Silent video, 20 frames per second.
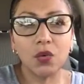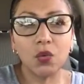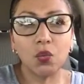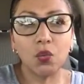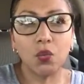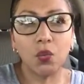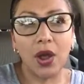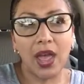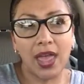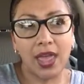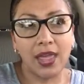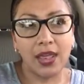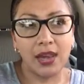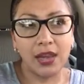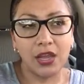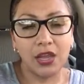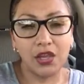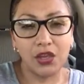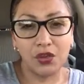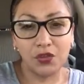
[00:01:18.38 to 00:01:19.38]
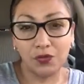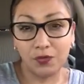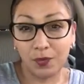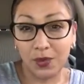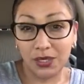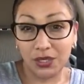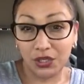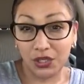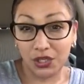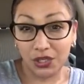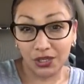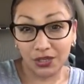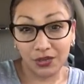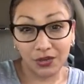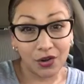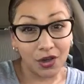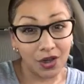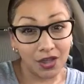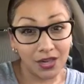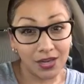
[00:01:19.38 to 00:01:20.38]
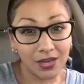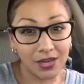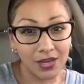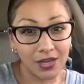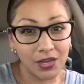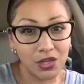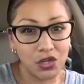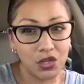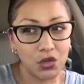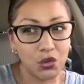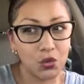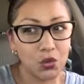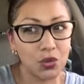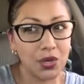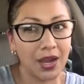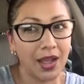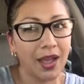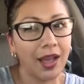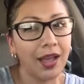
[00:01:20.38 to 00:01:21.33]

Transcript: when you've been cheated on, you